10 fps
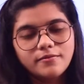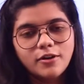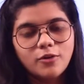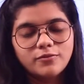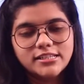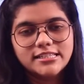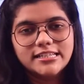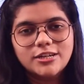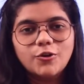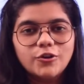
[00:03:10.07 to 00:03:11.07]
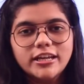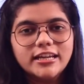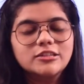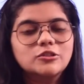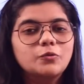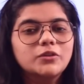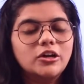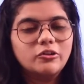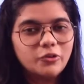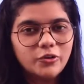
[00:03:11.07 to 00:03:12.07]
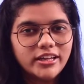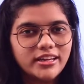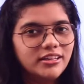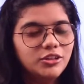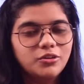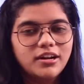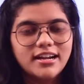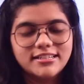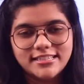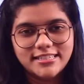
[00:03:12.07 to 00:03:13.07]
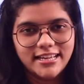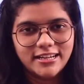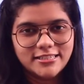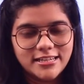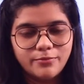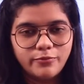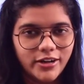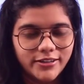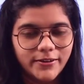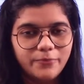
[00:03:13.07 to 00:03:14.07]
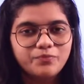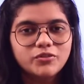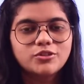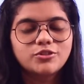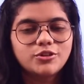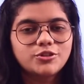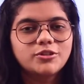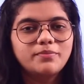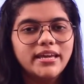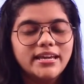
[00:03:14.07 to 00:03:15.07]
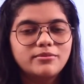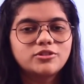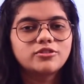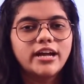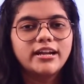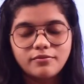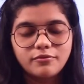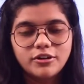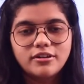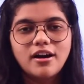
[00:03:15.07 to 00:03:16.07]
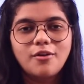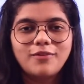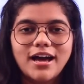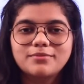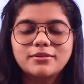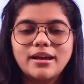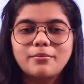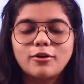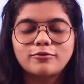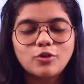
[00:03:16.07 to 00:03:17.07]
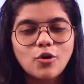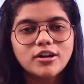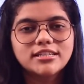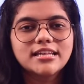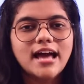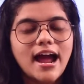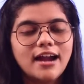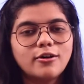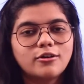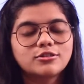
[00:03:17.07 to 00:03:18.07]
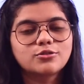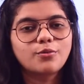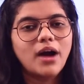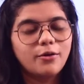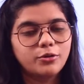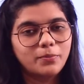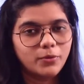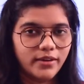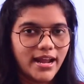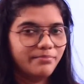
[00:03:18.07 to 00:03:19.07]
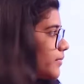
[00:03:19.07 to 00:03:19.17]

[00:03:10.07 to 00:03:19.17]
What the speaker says: obviously coding. So without coding, you can't just take a step further. So you should be able to write good, valuable number of codes and also how to program